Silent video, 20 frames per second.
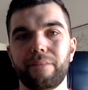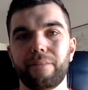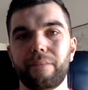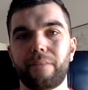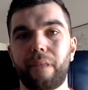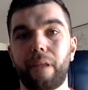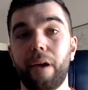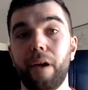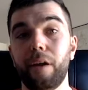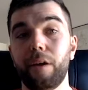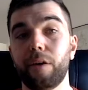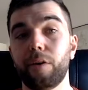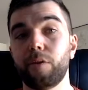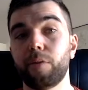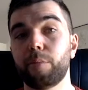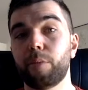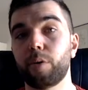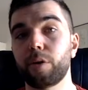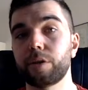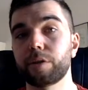Hello,
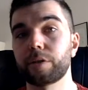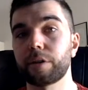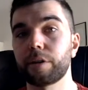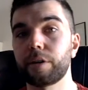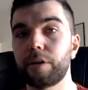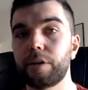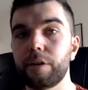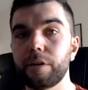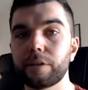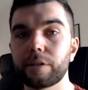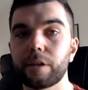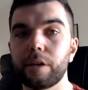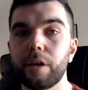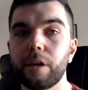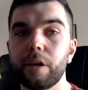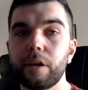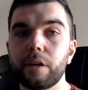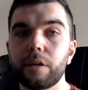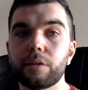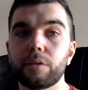boys and girls.
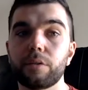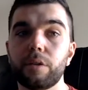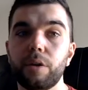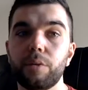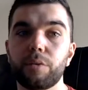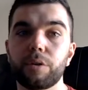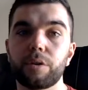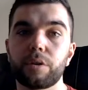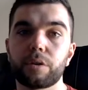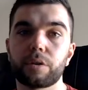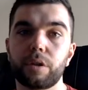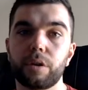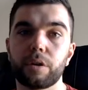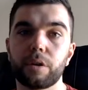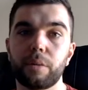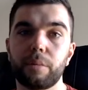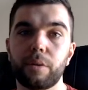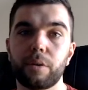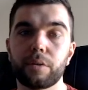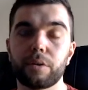Today we're going to talk
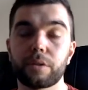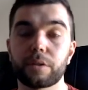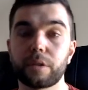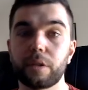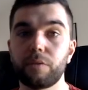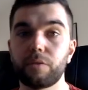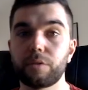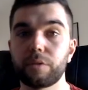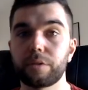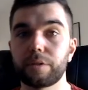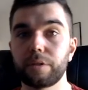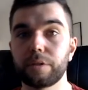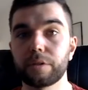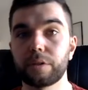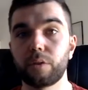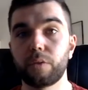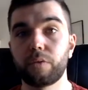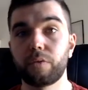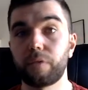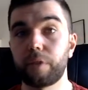about the San Francisco
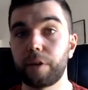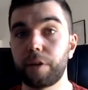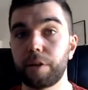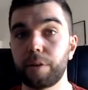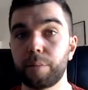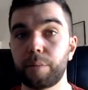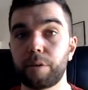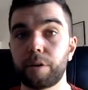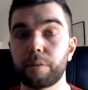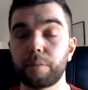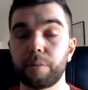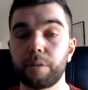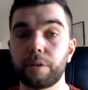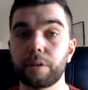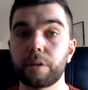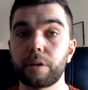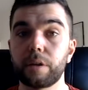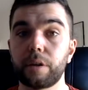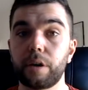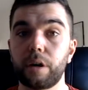Fire Department
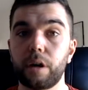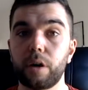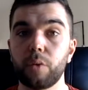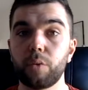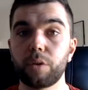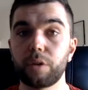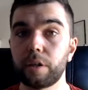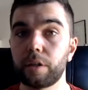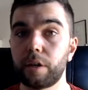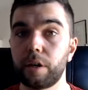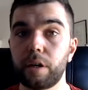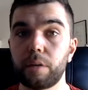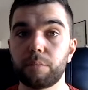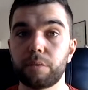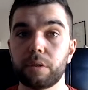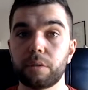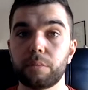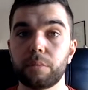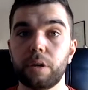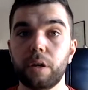and how we can help
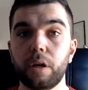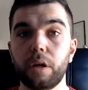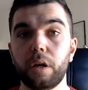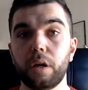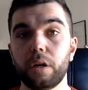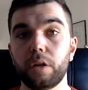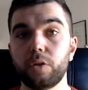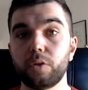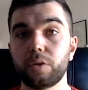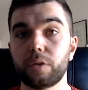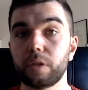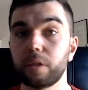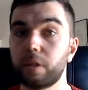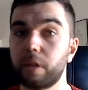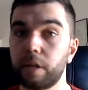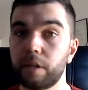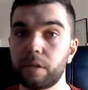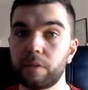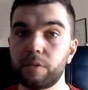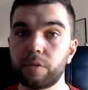them using
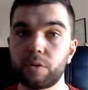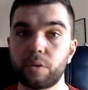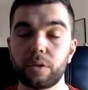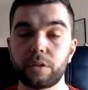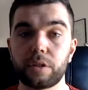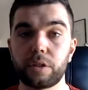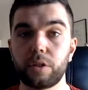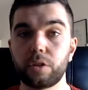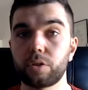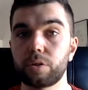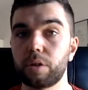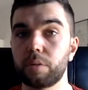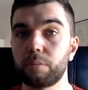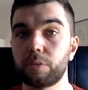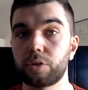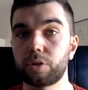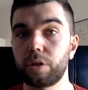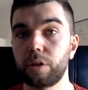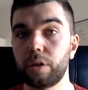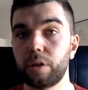data visualization and
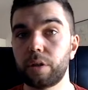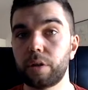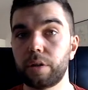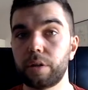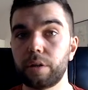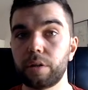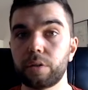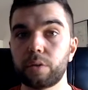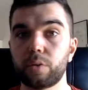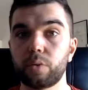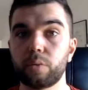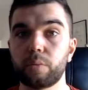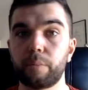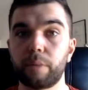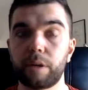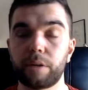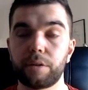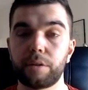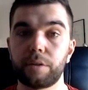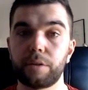machine learning to
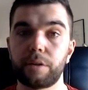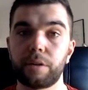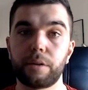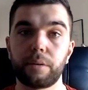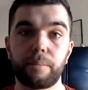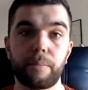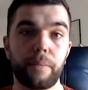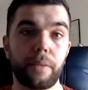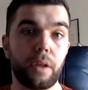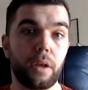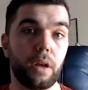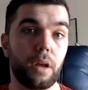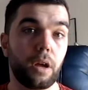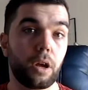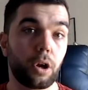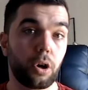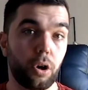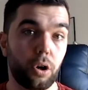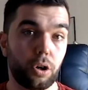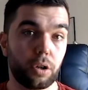better their
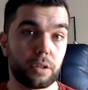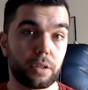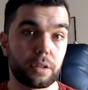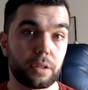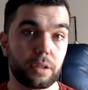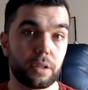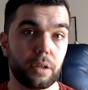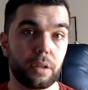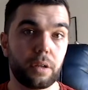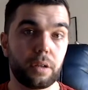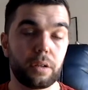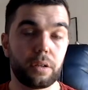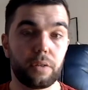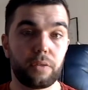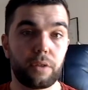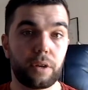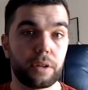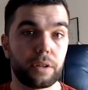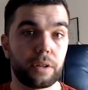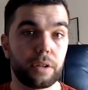cause, the
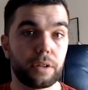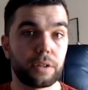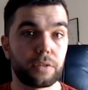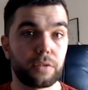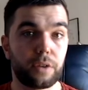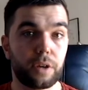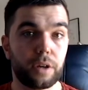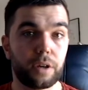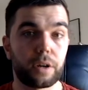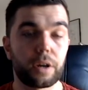fight against fire.